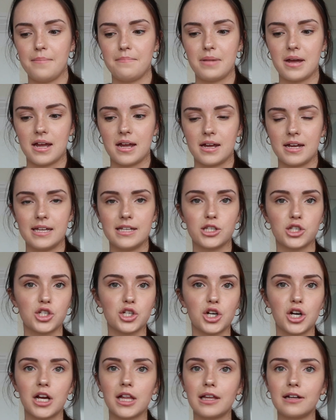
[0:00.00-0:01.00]
may
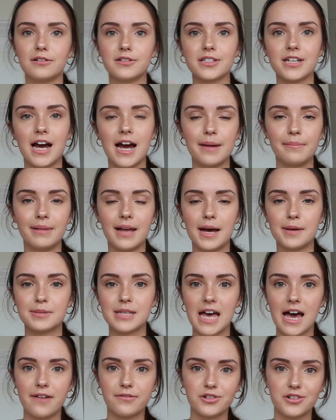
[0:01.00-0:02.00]
insert a little time lapse
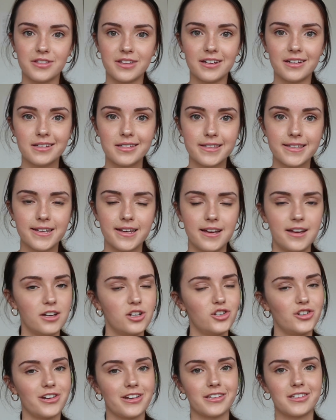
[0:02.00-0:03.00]
after this,
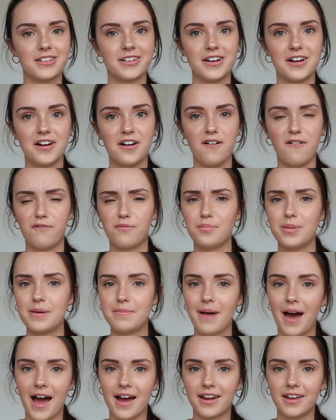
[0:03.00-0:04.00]
just of me
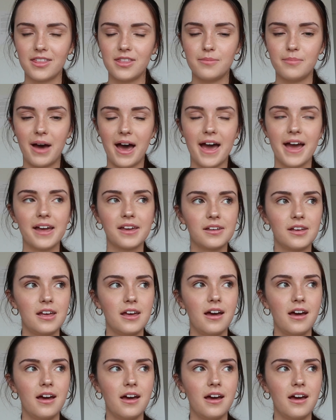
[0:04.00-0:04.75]
packing the bag.